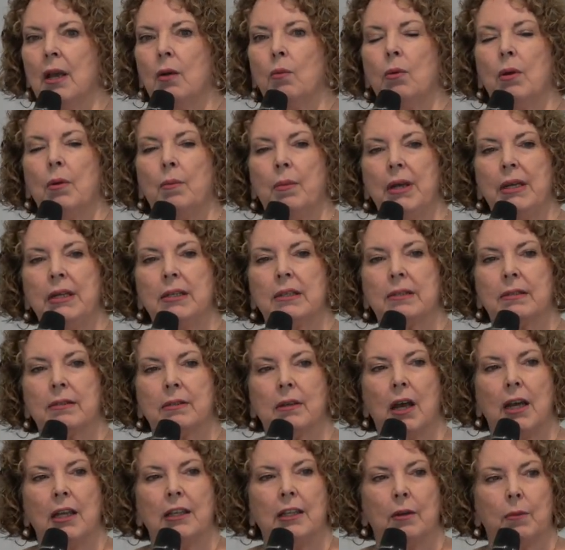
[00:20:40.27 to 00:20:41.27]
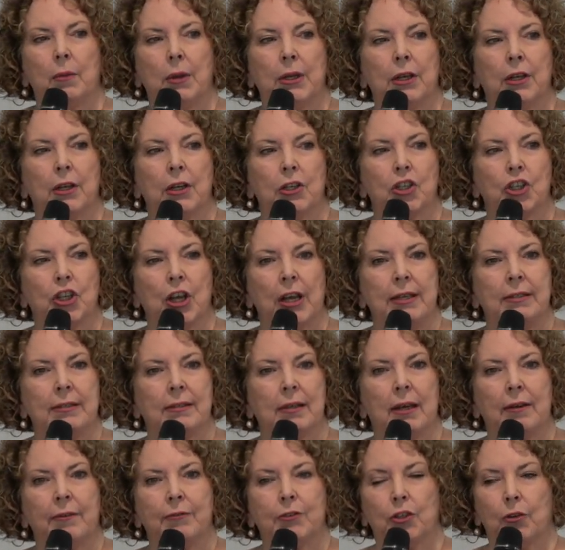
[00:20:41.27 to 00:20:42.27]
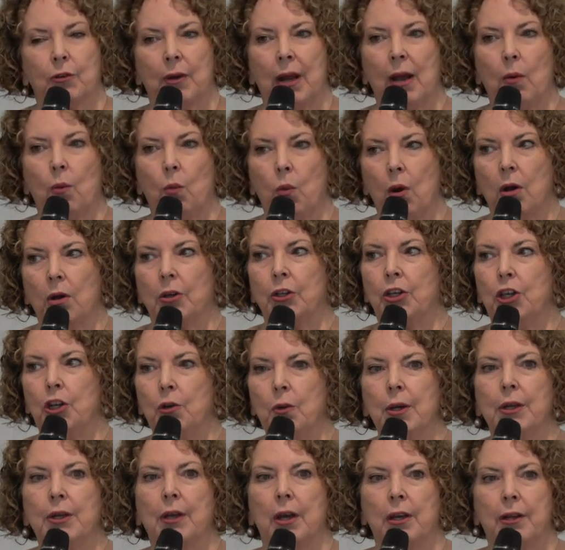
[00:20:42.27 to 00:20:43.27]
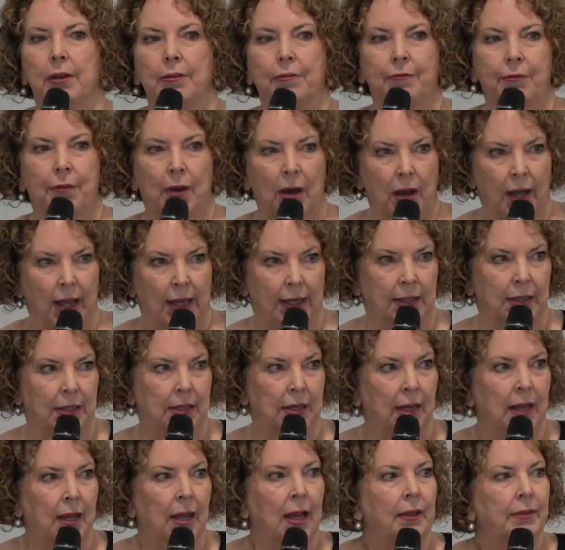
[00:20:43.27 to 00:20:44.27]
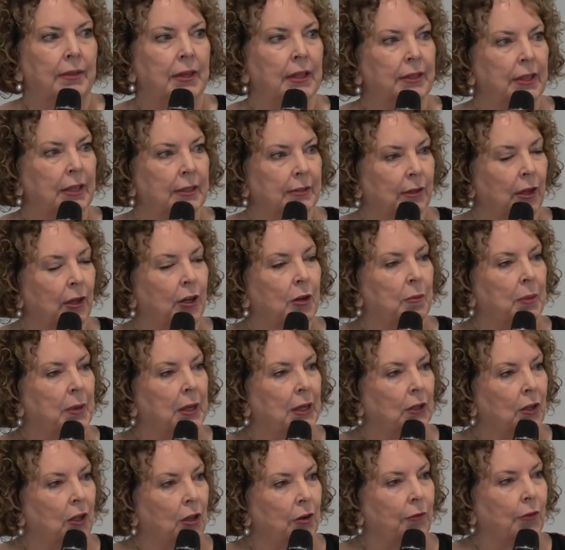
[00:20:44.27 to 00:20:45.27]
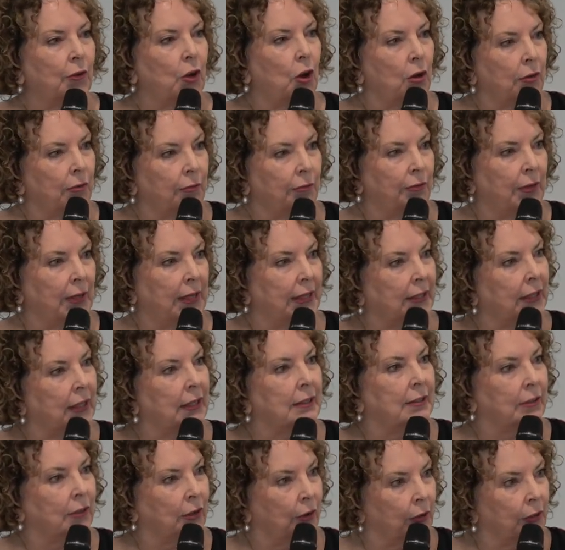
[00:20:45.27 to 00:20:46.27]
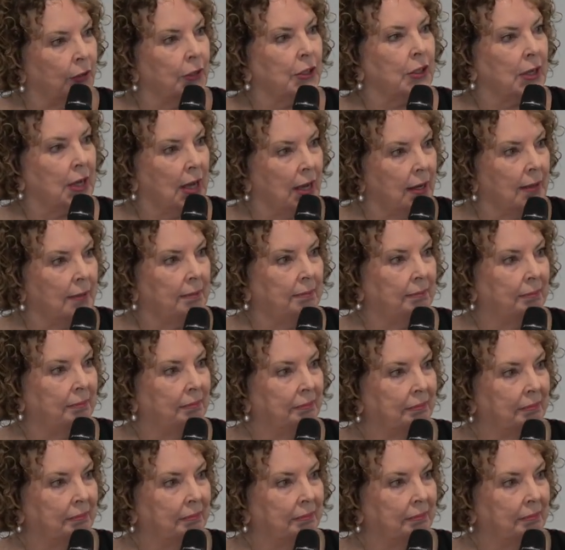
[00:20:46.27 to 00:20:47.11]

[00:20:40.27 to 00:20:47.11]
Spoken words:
When we decide that we're going to chase after our want, you are going to find that there's going to be a lot of conflict that's going to come.